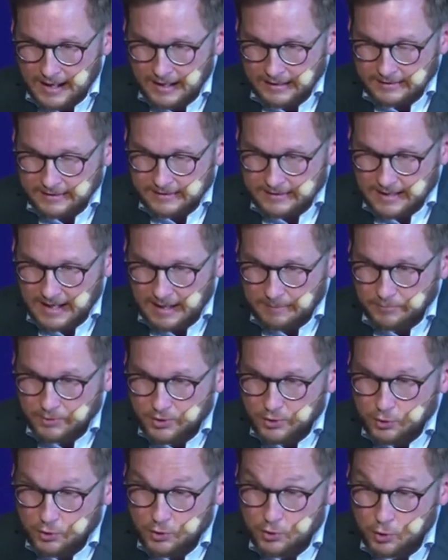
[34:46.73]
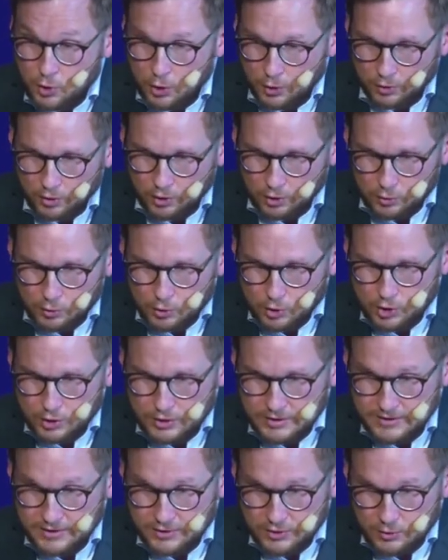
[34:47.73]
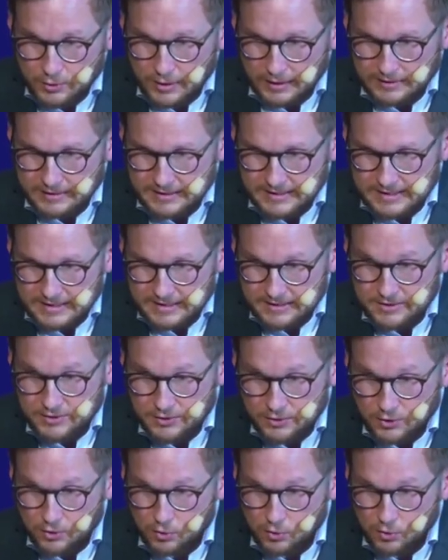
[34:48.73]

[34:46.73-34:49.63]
and come to new conclusions, new ideas,